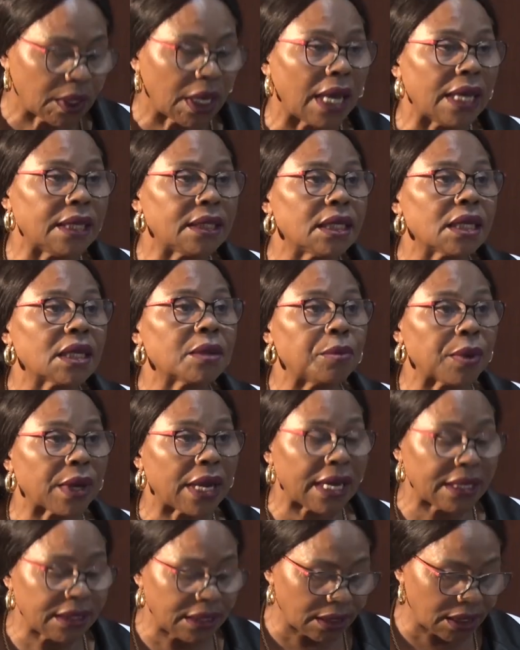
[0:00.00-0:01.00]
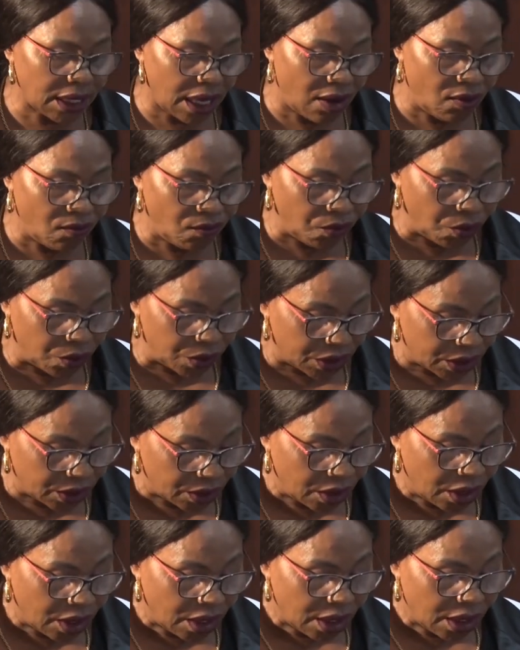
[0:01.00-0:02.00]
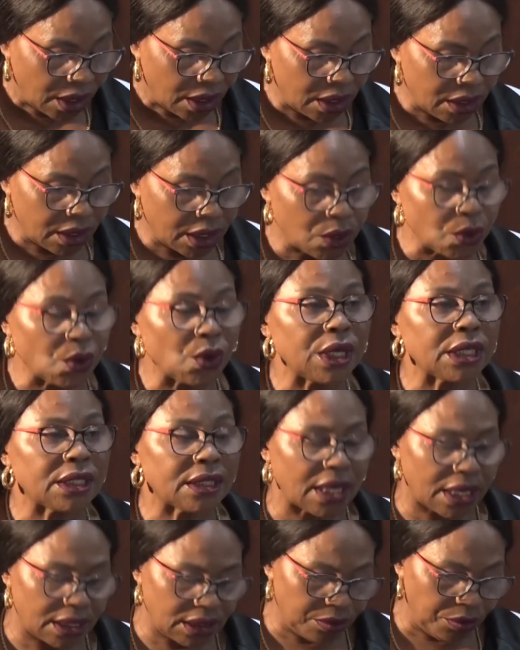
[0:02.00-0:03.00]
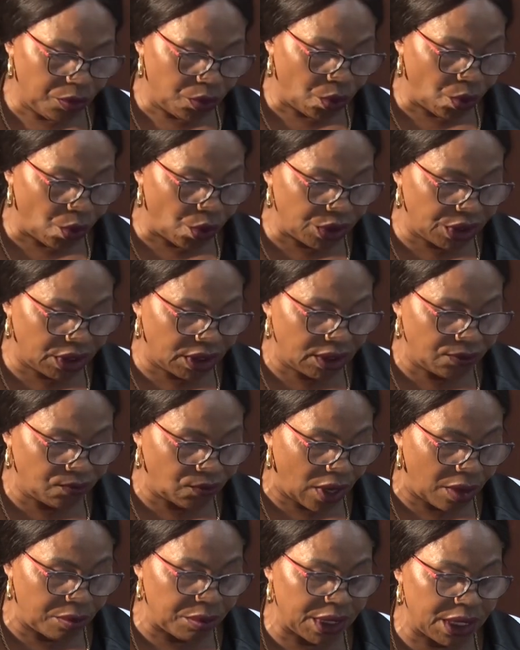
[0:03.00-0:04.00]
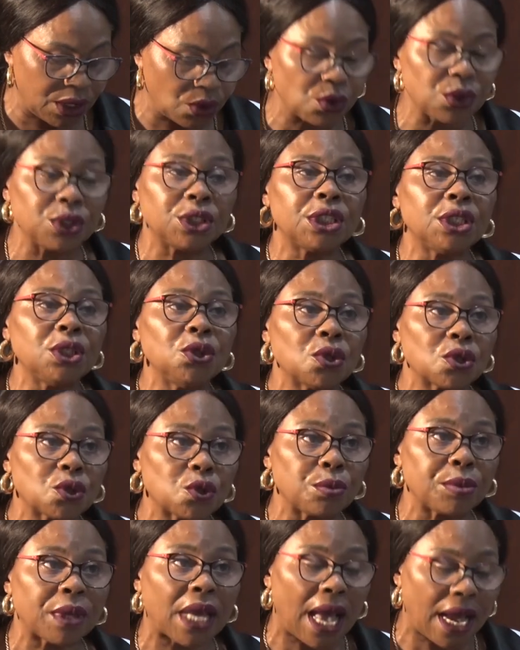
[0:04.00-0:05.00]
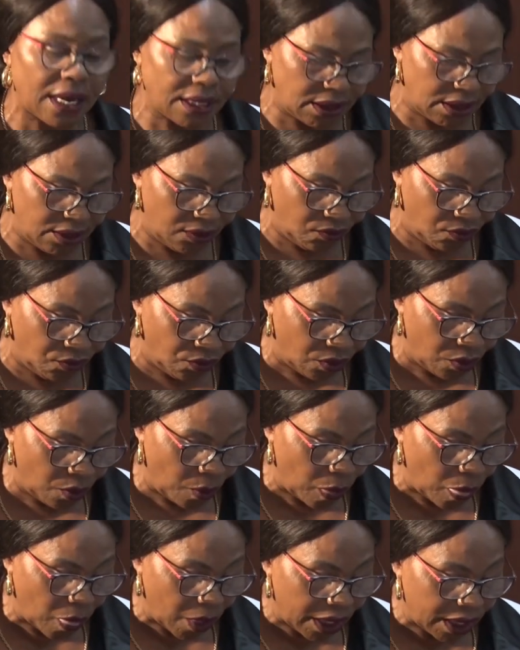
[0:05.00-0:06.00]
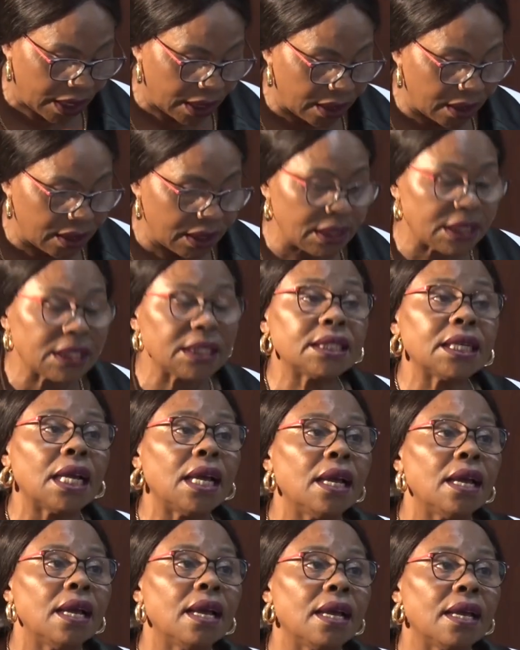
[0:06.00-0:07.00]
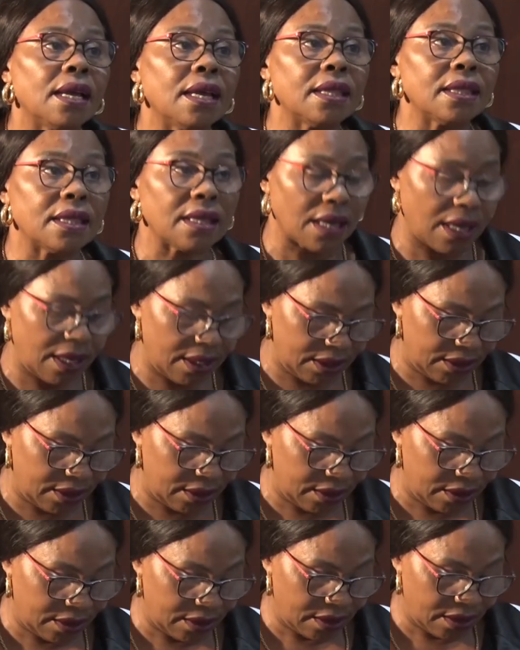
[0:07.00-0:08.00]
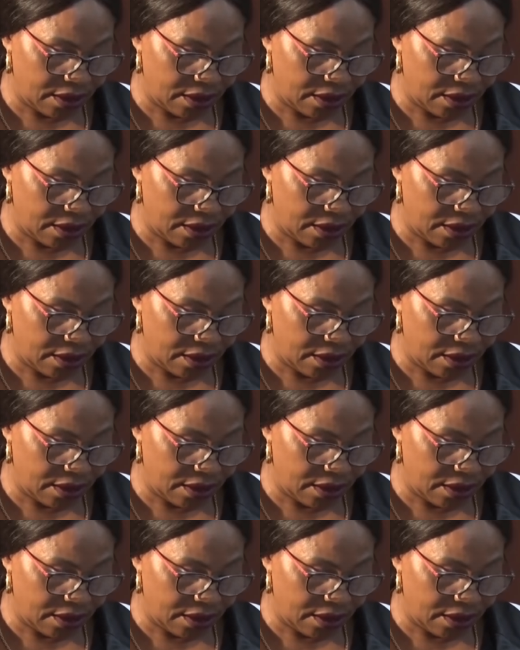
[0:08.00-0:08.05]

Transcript: I take pride and comfort in the knowledge that Mungoshi family continues to be active in literature and the arts.